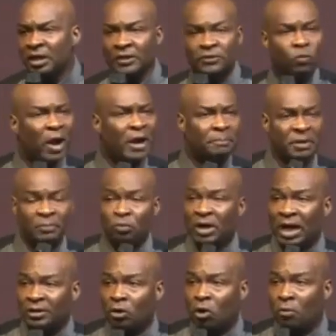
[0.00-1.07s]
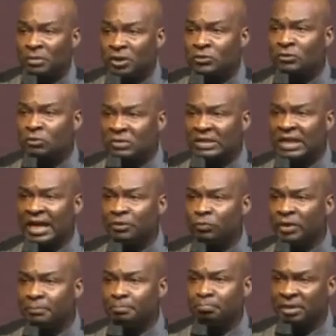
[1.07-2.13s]
It's why people can commit
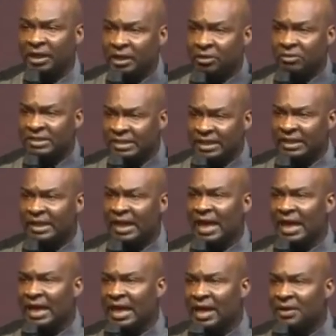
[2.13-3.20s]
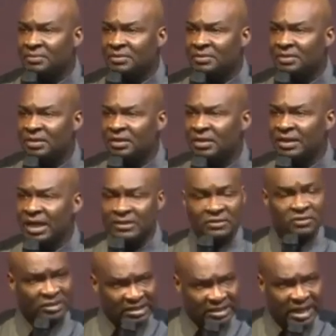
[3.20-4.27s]
suicide with billions in their accounts. They are
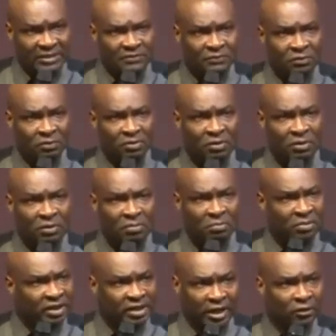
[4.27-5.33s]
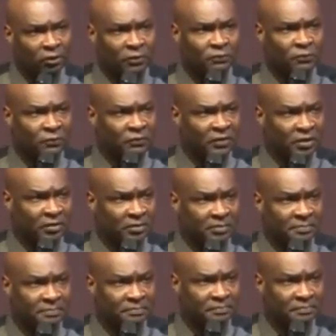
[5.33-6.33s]
successful, but they are not fulfilled.